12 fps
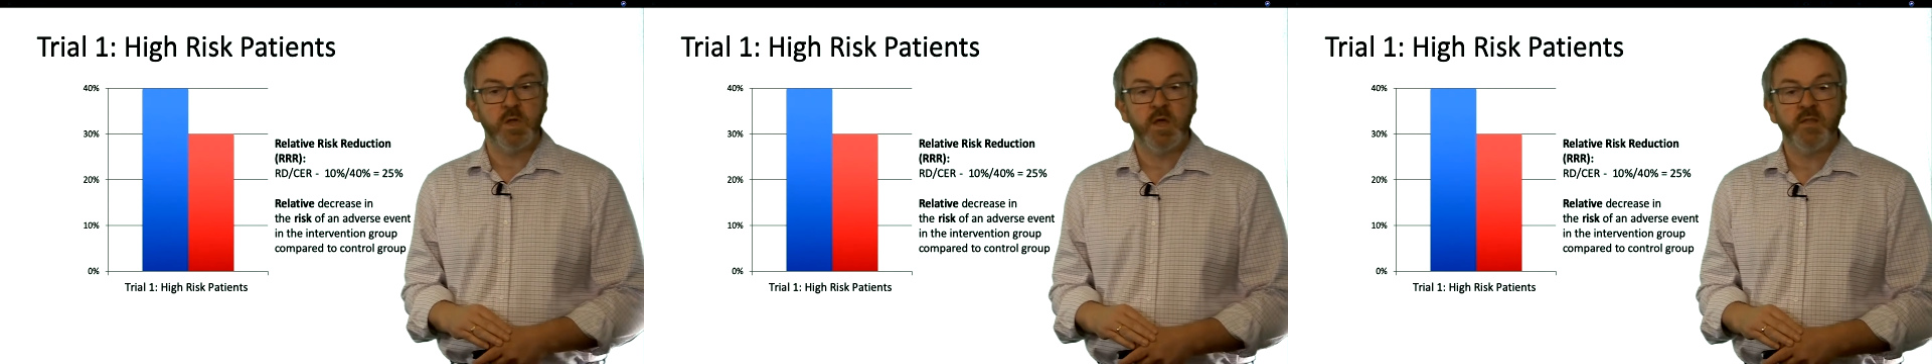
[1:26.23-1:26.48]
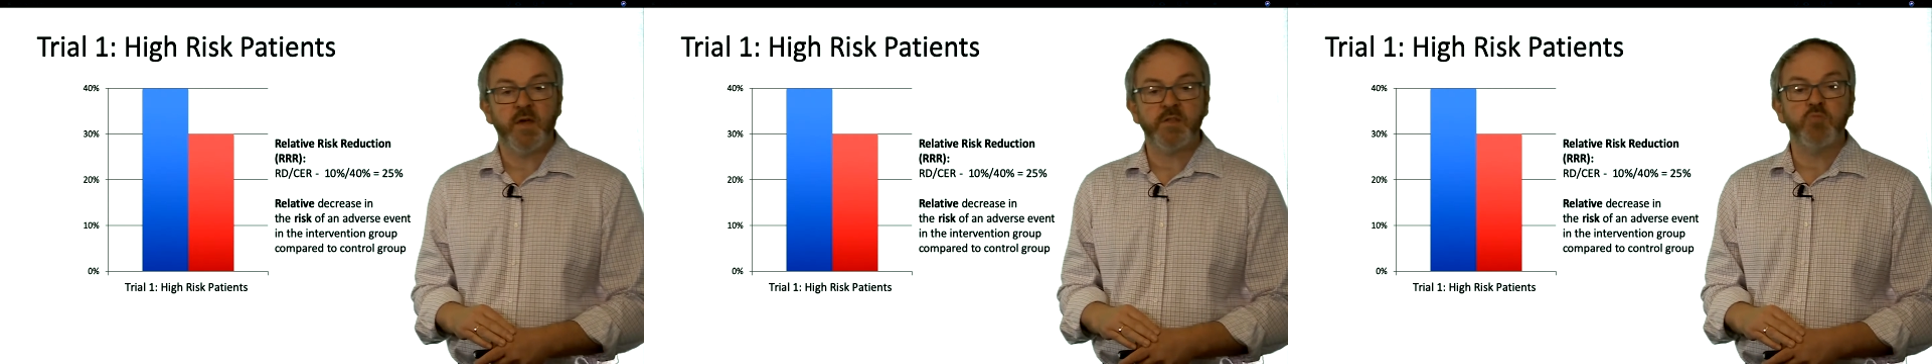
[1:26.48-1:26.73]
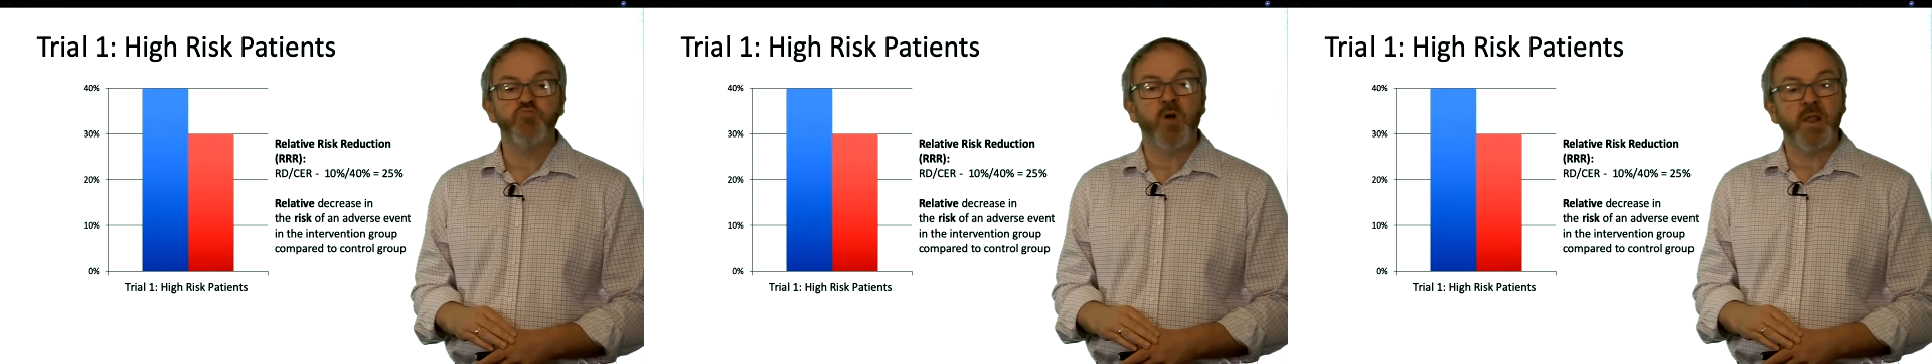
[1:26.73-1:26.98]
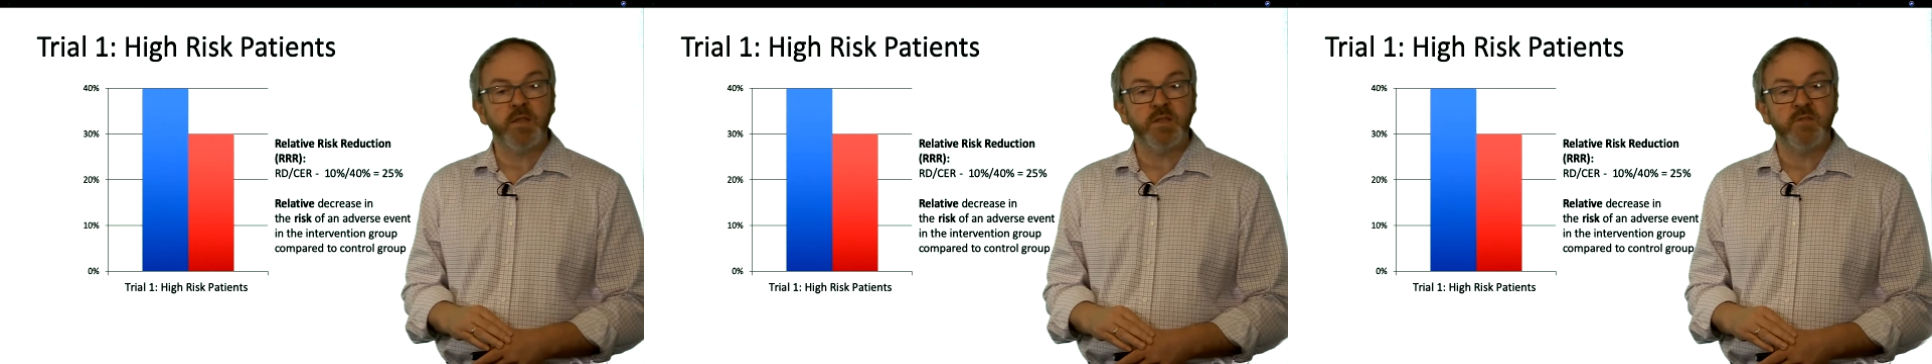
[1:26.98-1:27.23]
That's the
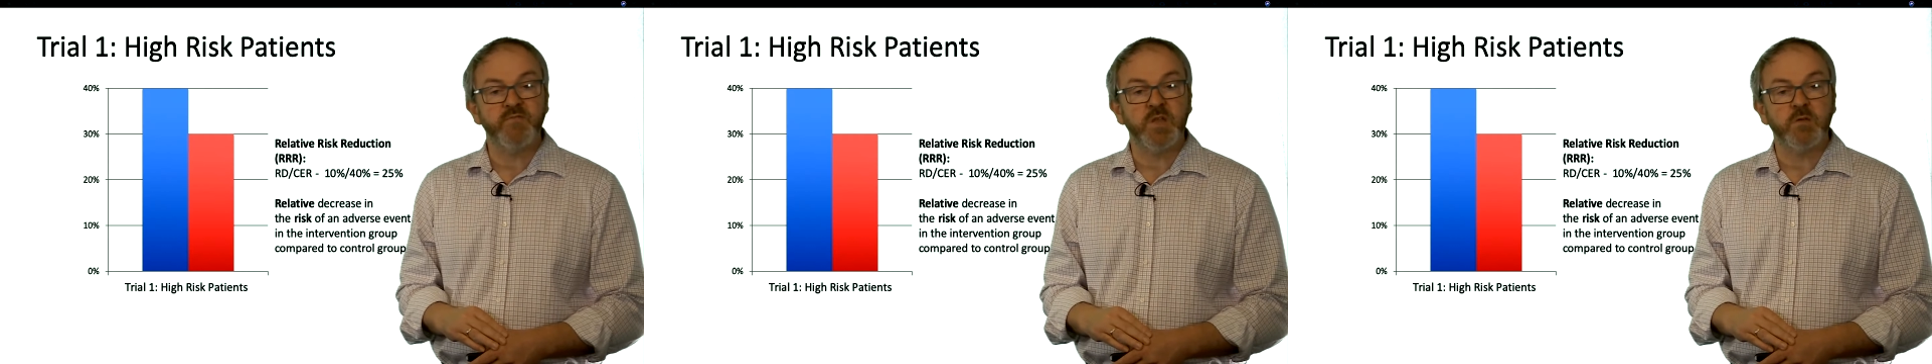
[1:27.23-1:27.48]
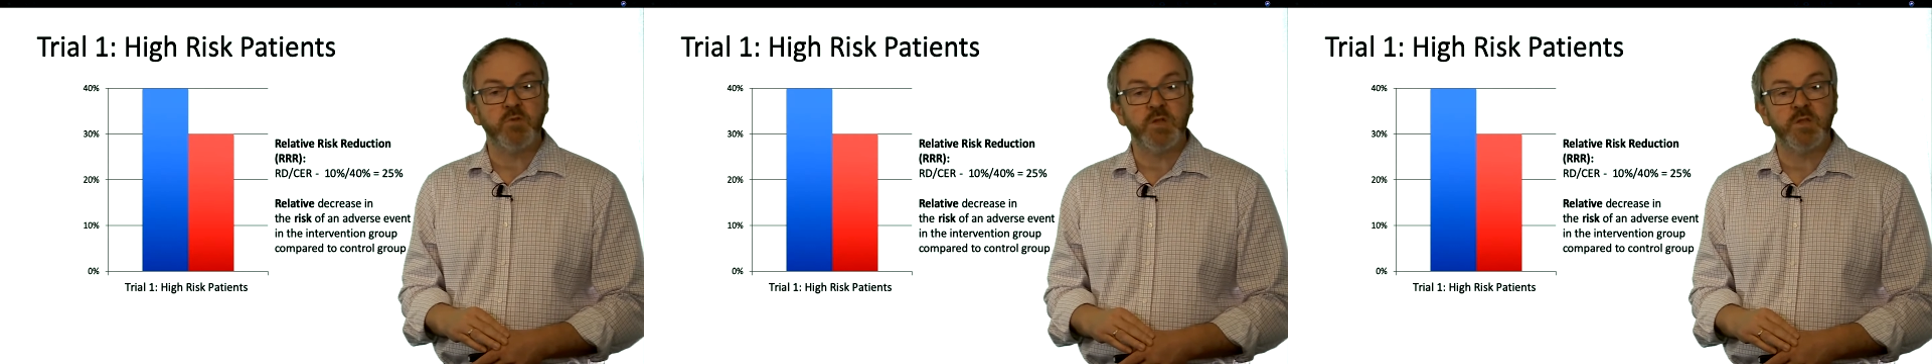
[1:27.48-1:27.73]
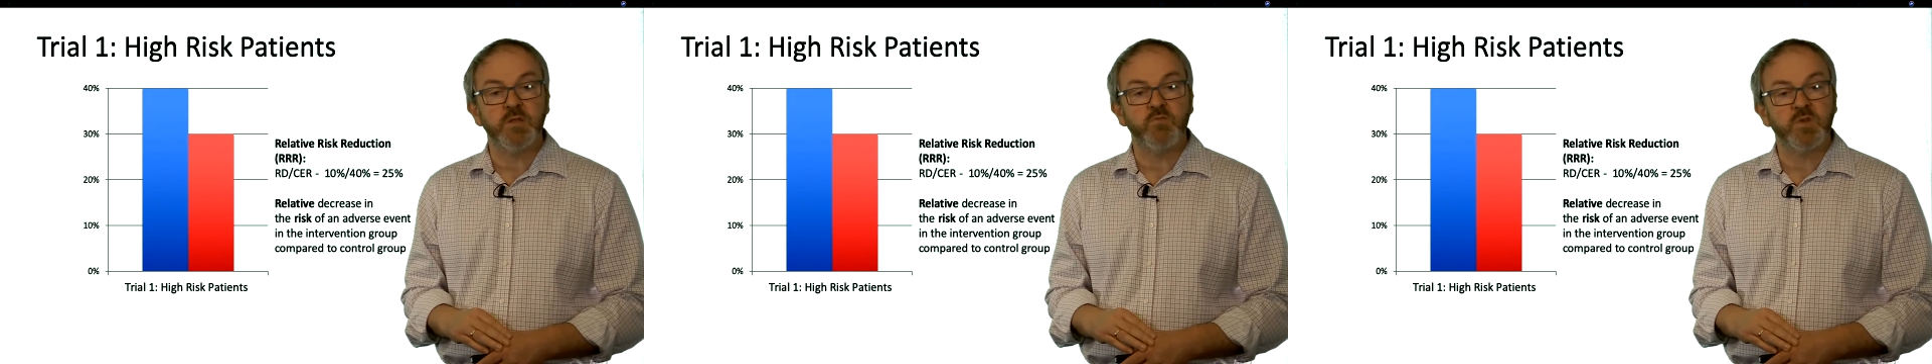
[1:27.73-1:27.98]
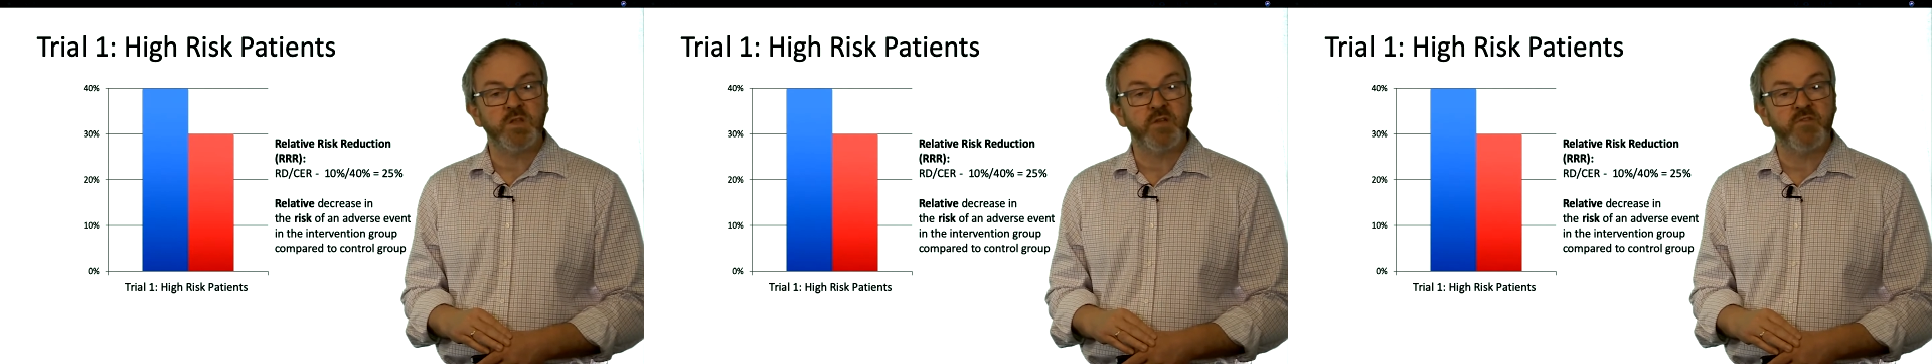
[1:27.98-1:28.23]
relative decrease in the
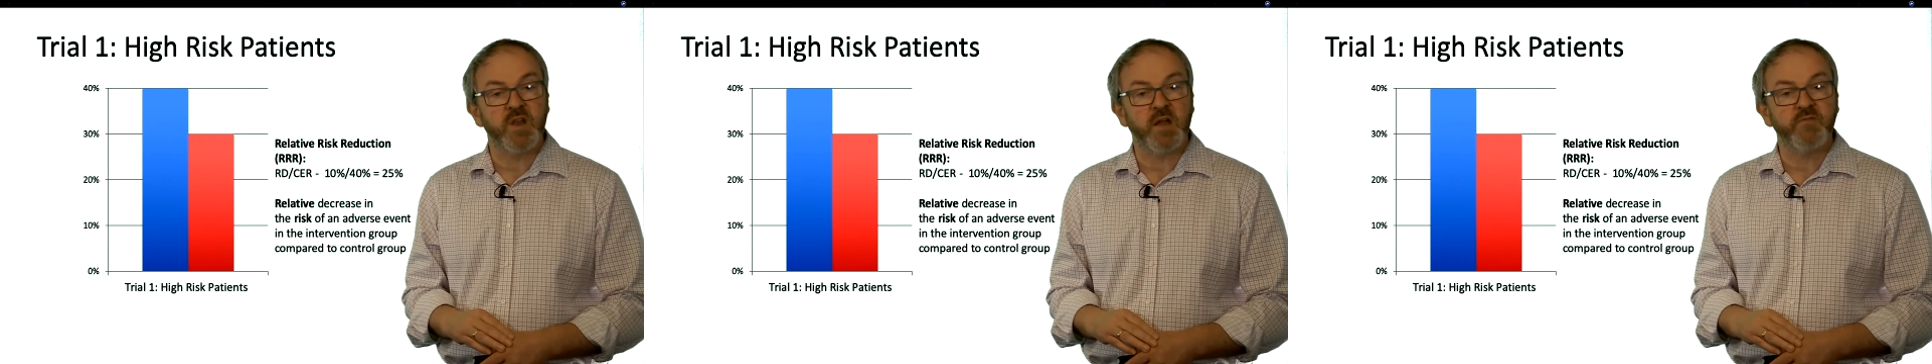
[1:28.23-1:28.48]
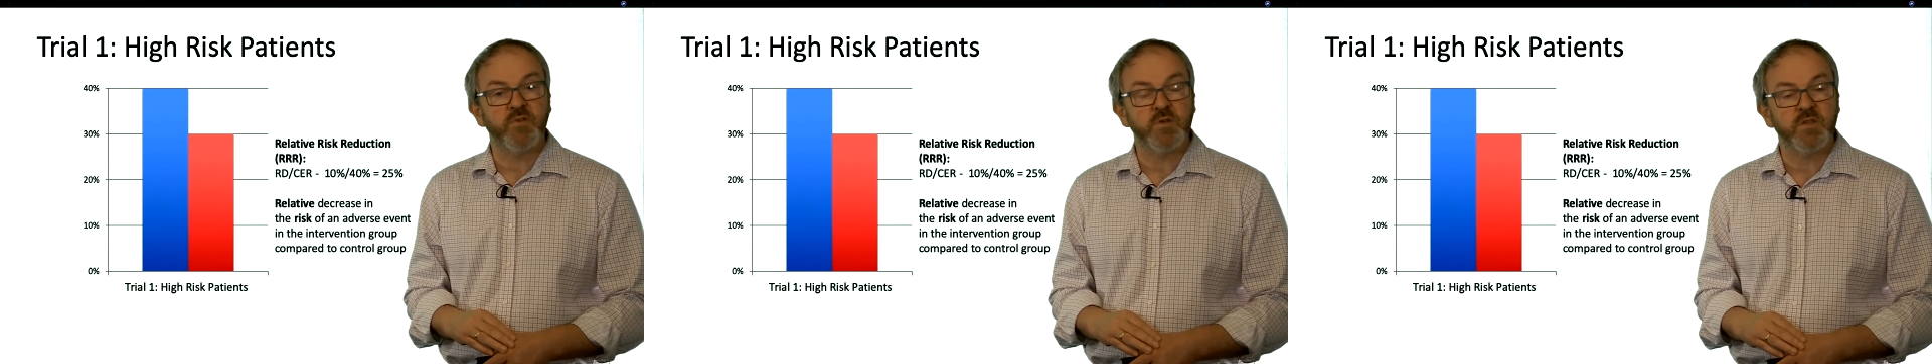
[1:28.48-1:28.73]
risk of an adverse